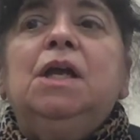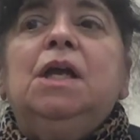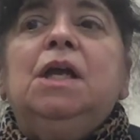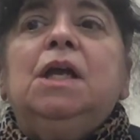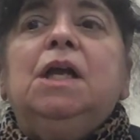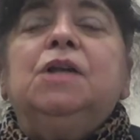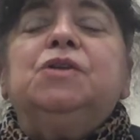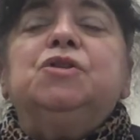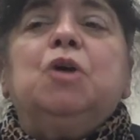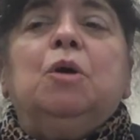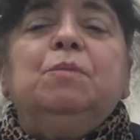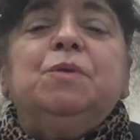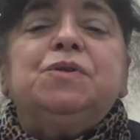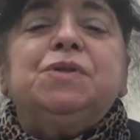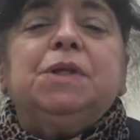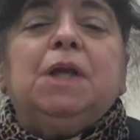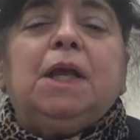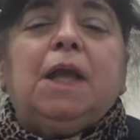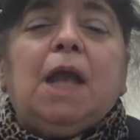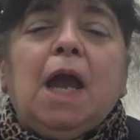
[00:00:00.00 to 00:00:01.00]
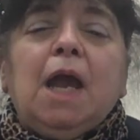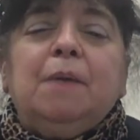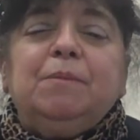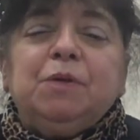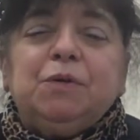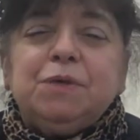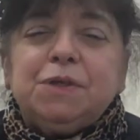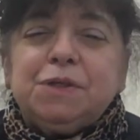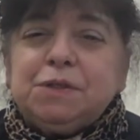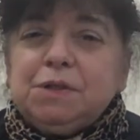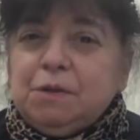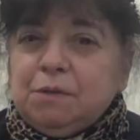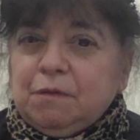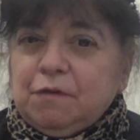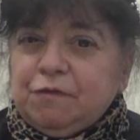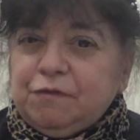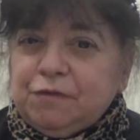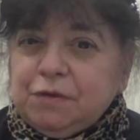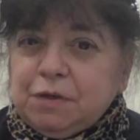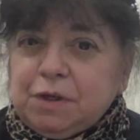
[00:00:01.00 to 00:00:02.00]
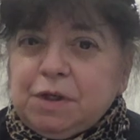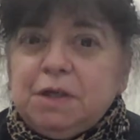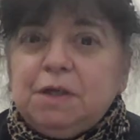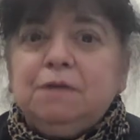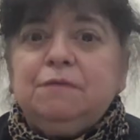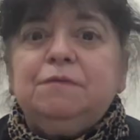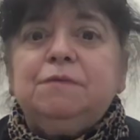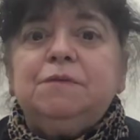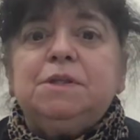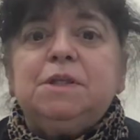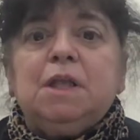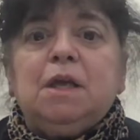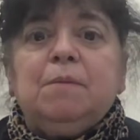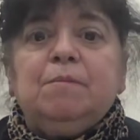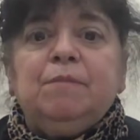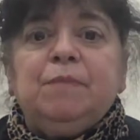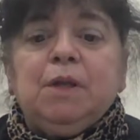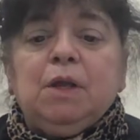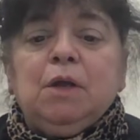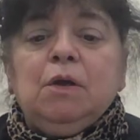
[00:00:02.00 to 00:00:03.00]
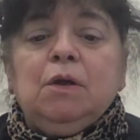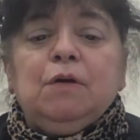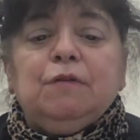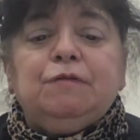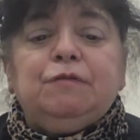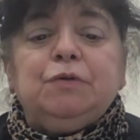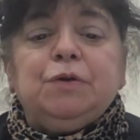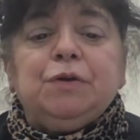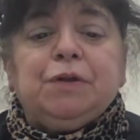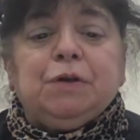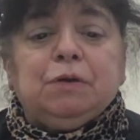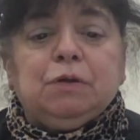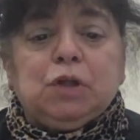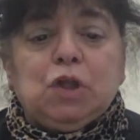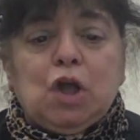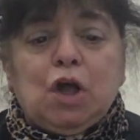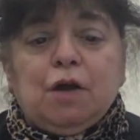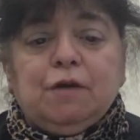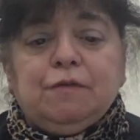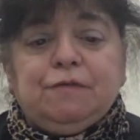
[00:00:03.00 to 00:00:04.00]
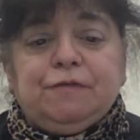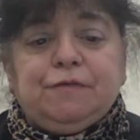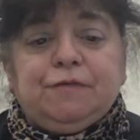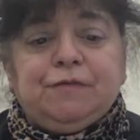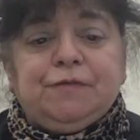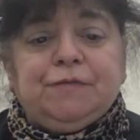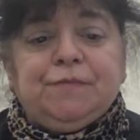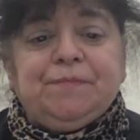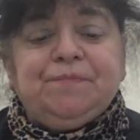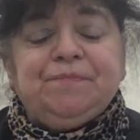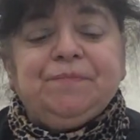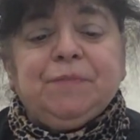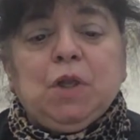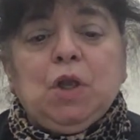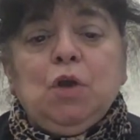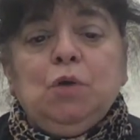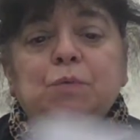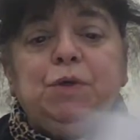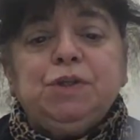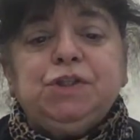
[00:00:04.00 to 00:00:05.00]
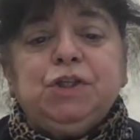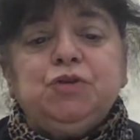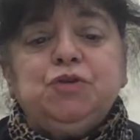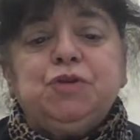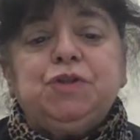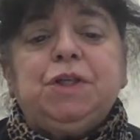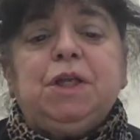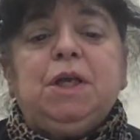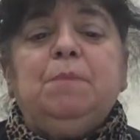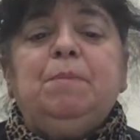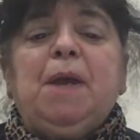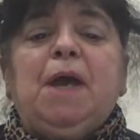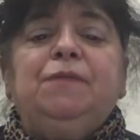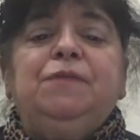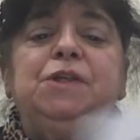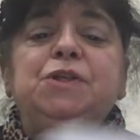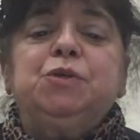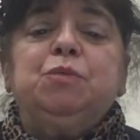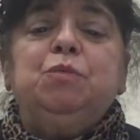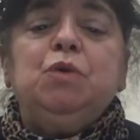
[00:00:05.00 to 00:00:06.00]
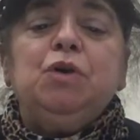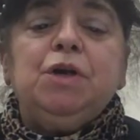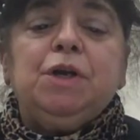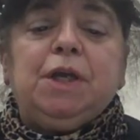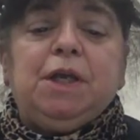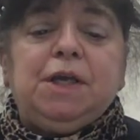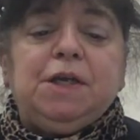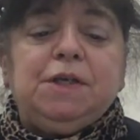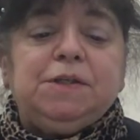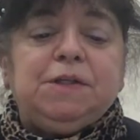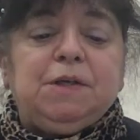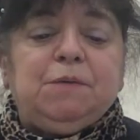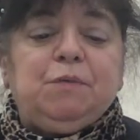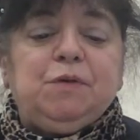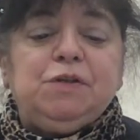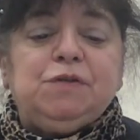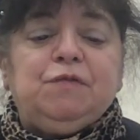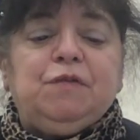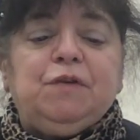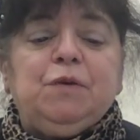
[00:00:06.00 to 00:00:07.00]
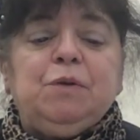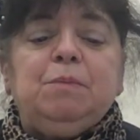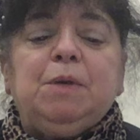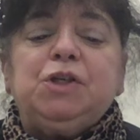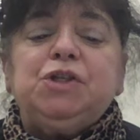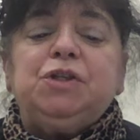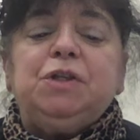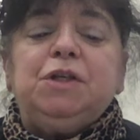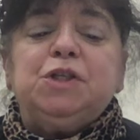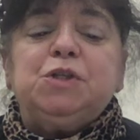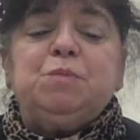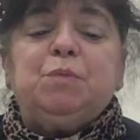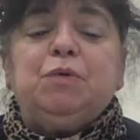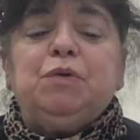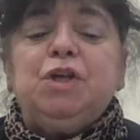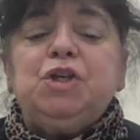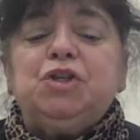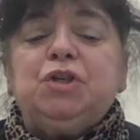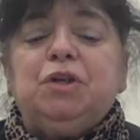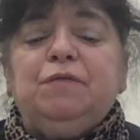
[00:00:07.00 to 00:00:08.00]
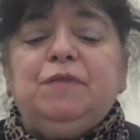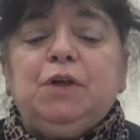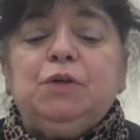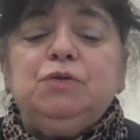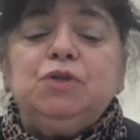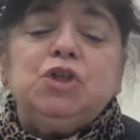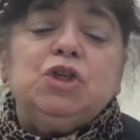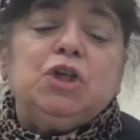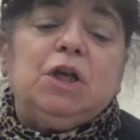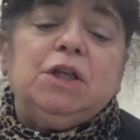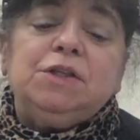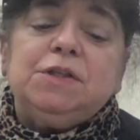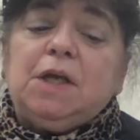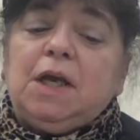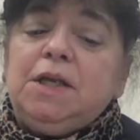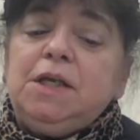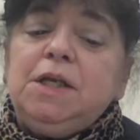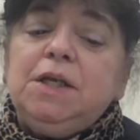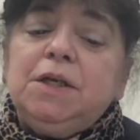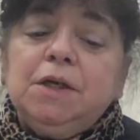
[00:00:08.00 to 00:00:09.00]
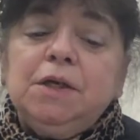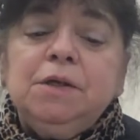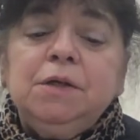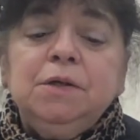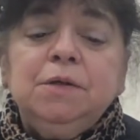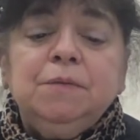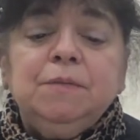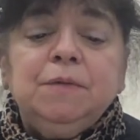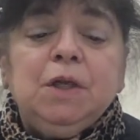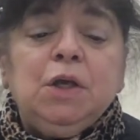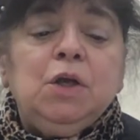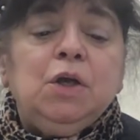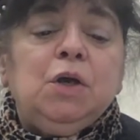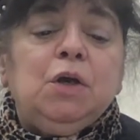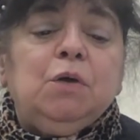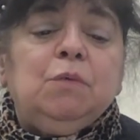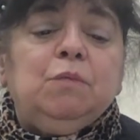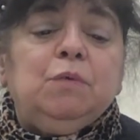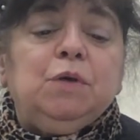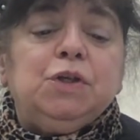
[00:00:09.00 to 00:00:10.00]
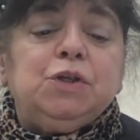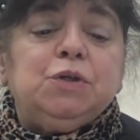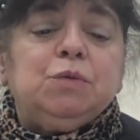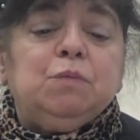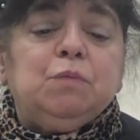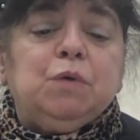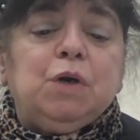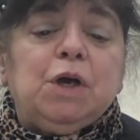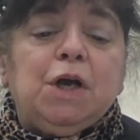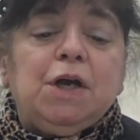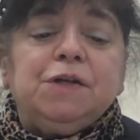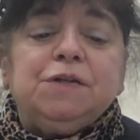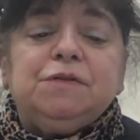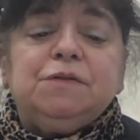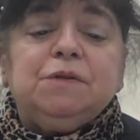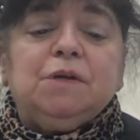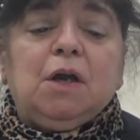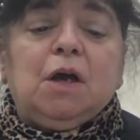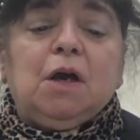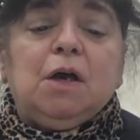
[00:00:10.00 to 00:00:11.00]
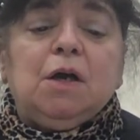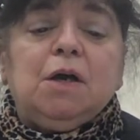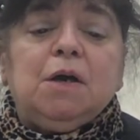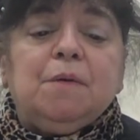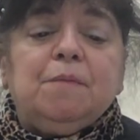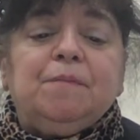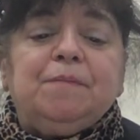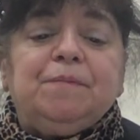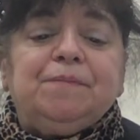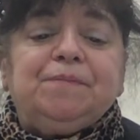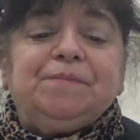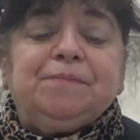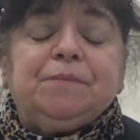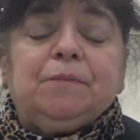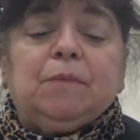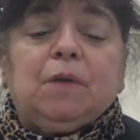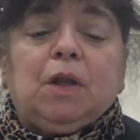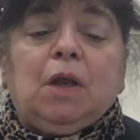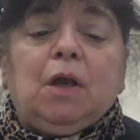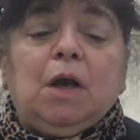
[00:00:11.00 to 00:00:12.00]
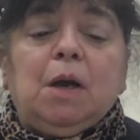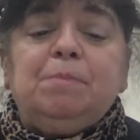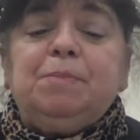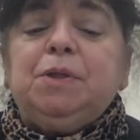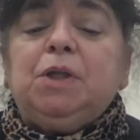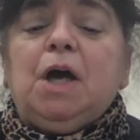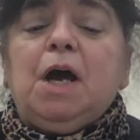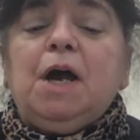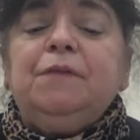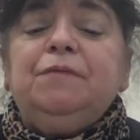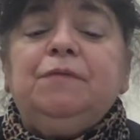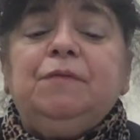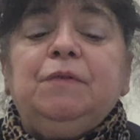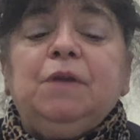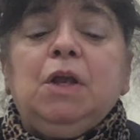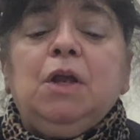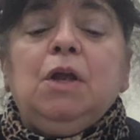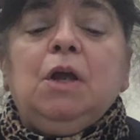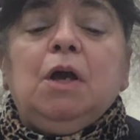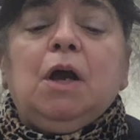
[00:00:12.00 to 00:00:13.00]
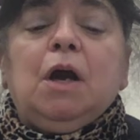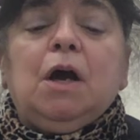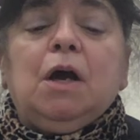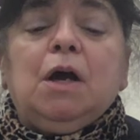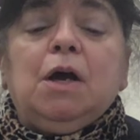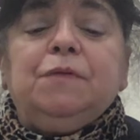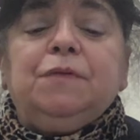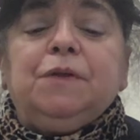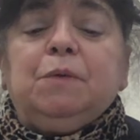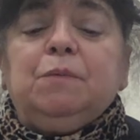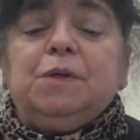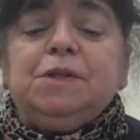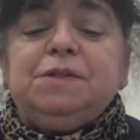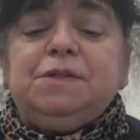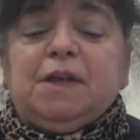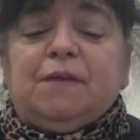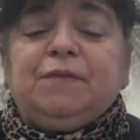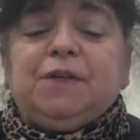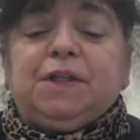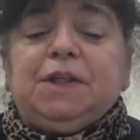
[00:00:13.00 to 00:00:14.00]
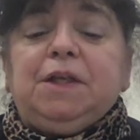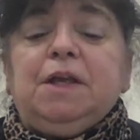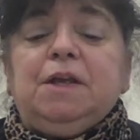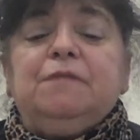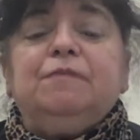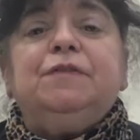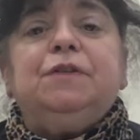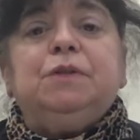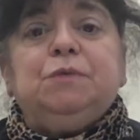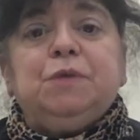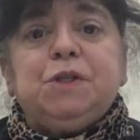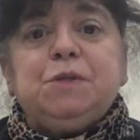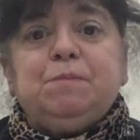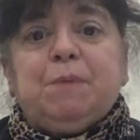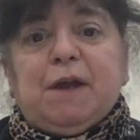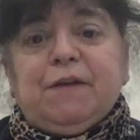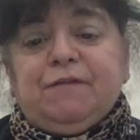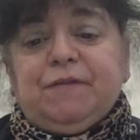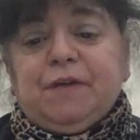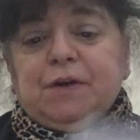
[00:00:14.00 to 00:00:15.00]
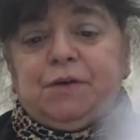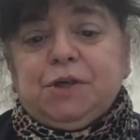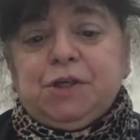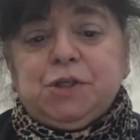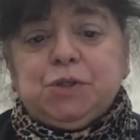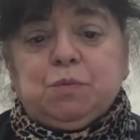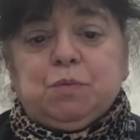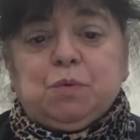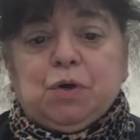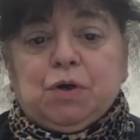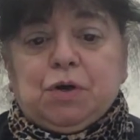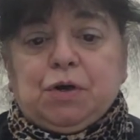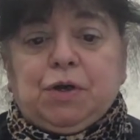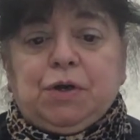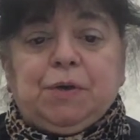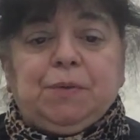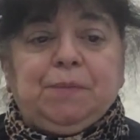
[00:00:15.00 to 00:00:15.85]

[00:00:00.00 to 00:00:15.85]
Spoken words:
it's almost like Amneris forgives them for their love. What's interesting about this work is it was very much the inspiration of Elton John's Aida, which was a plot that was definitely influenced by Verdi's work.